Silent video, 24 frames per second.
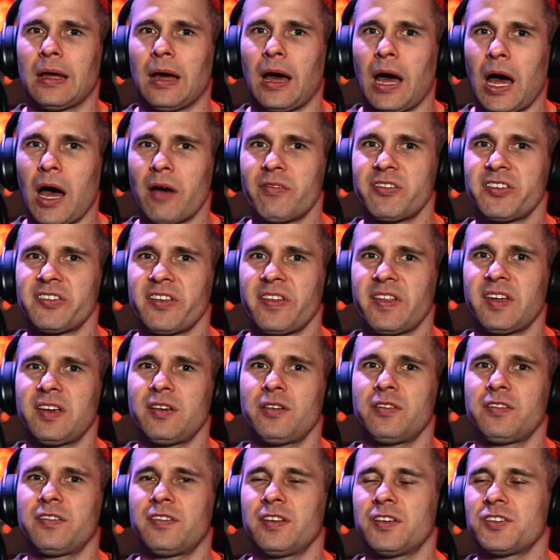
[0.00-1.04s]
obviously they
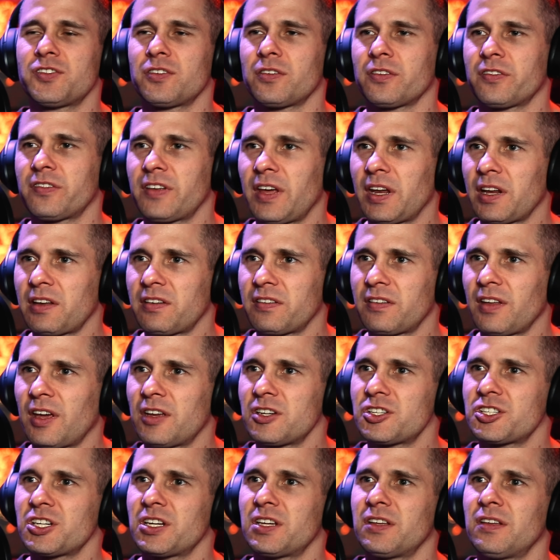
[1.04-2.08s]
use digital set
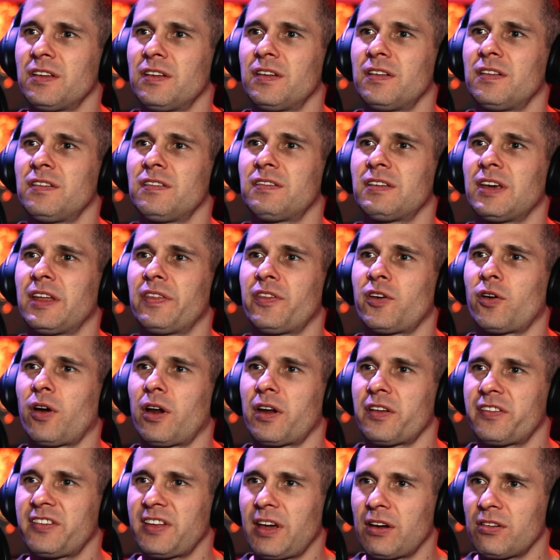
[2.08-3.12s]
extensions and they're on
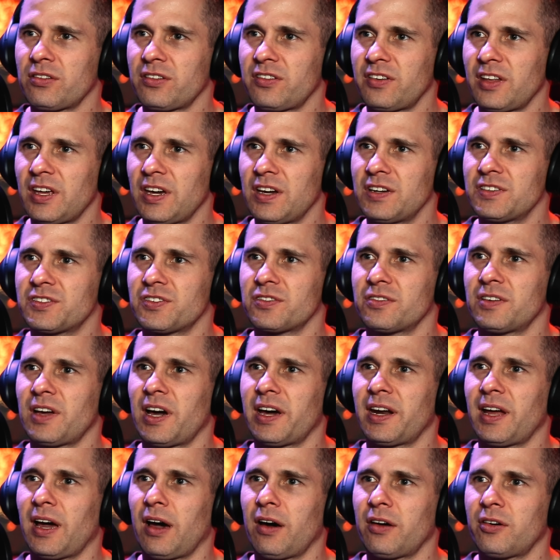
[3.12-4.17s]
a sound stage. They're
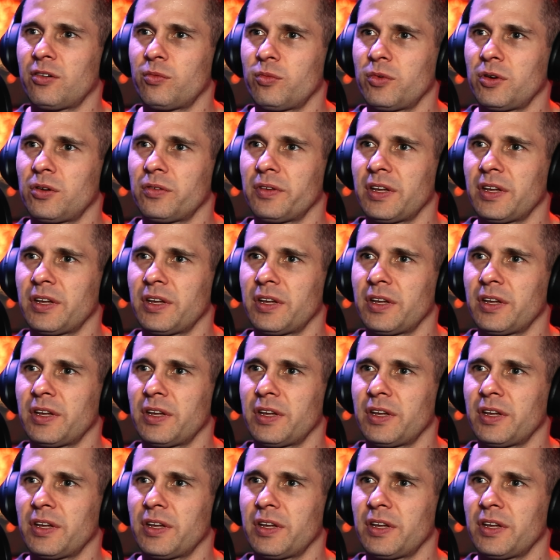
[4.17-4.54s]
not out in real